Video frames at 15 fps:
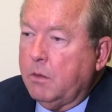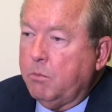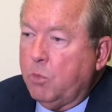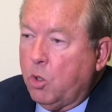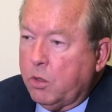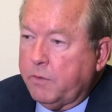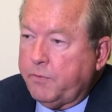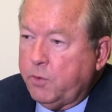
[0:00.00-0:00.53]

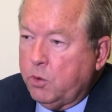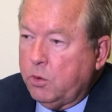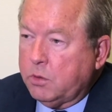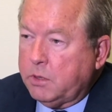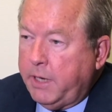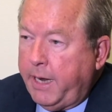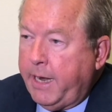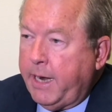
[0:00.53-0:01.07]
Motor fuel
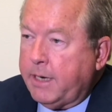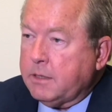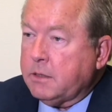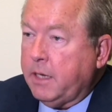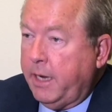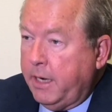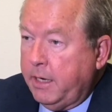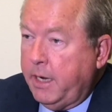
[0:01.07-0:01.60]
tax
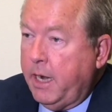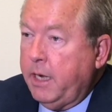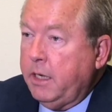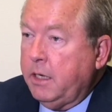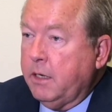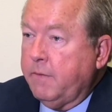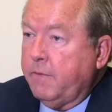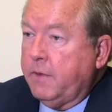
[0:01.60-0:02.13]
and
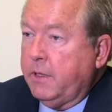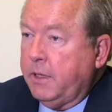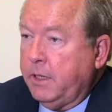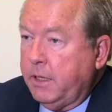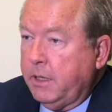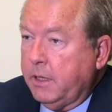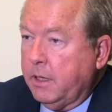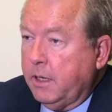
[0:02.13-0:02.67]
any of
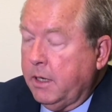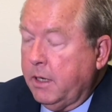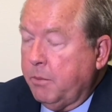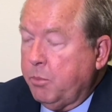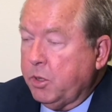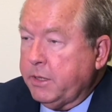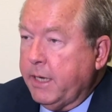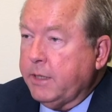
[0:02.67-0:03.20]
the
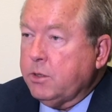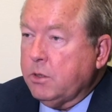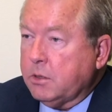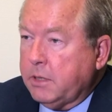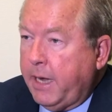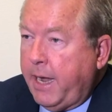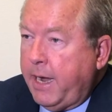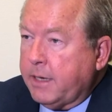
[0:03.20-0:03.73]
potential
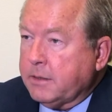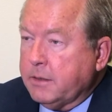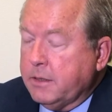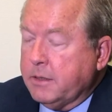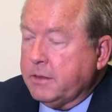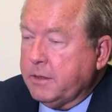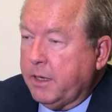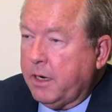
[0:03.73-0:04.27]

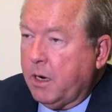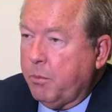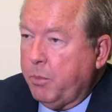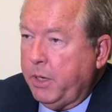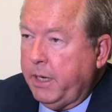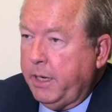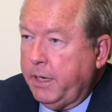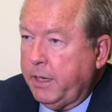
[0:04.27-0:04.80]
taxes that are
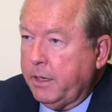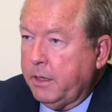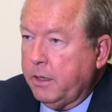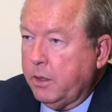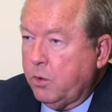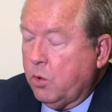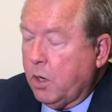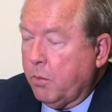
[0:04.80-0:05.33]
being
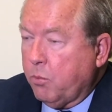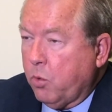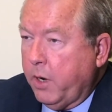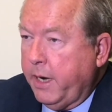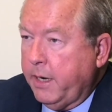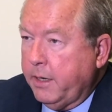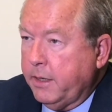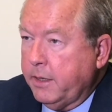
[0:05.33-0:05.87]

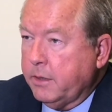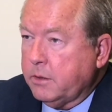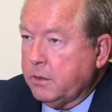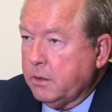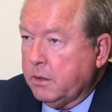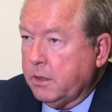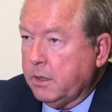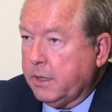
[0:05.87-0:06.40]
incorporated
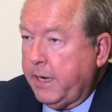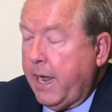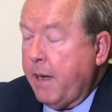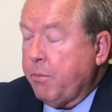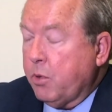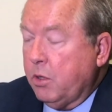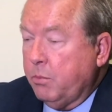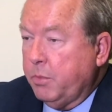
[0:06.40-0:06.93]
into the
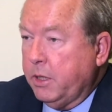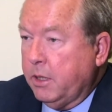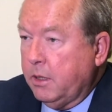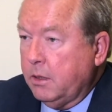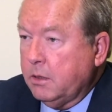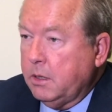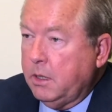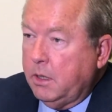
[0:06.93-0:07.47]
capital
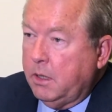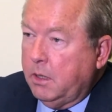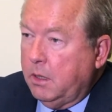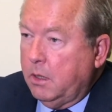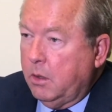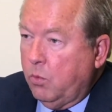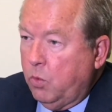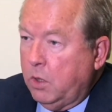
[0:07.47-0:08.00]
bill
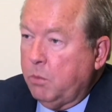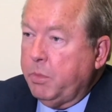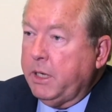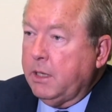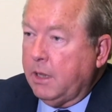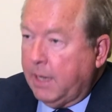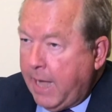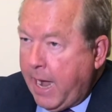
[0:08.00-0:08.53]
will be
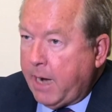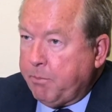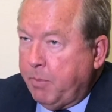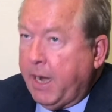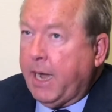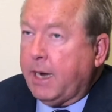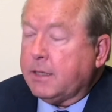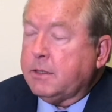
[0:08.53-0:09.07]

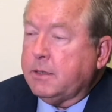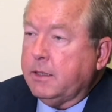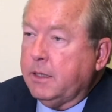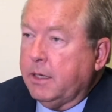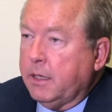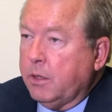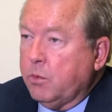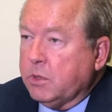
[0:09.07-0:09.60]
lockboxed.
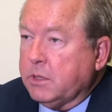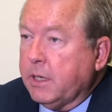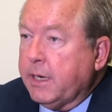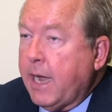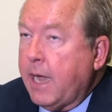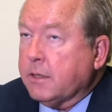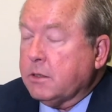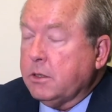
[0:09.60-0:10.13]
There was a
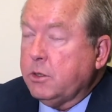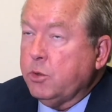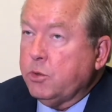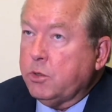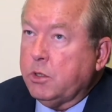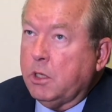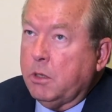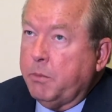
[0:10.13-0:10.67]

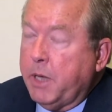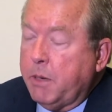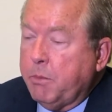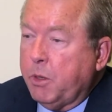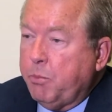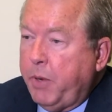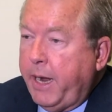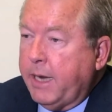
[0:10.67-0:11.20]
constitutional
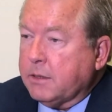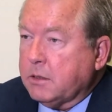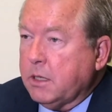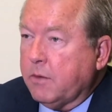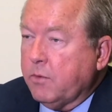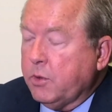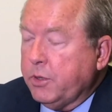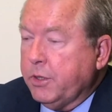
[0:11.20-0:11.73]
amendment passed
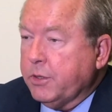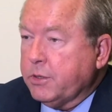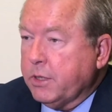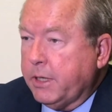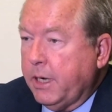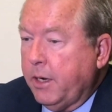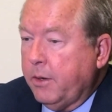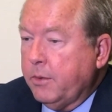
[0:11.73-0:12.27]
several years
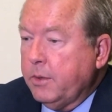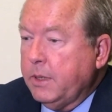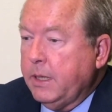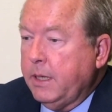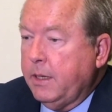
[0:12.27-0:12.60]
ago